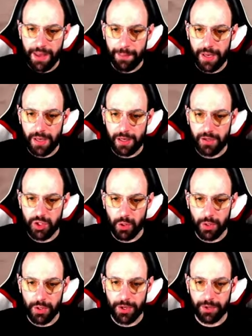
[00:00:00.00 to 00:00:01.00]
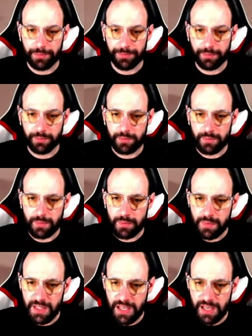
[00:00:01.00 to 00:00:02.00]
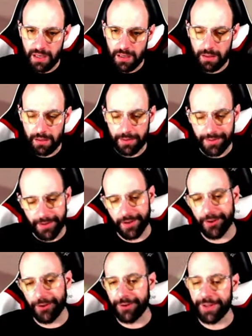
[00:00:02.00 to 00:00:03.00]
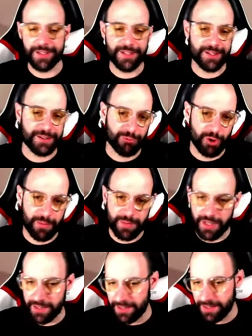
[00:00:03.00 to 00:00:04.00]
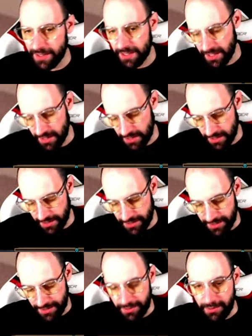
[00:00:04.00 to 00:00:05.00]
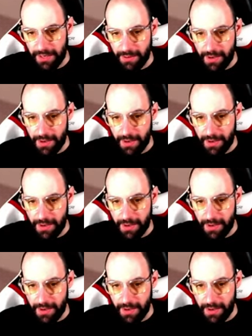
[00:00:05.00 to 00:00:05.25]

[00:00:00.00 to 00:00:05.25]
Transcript: an epic shoulder. Oh, it's scripted. What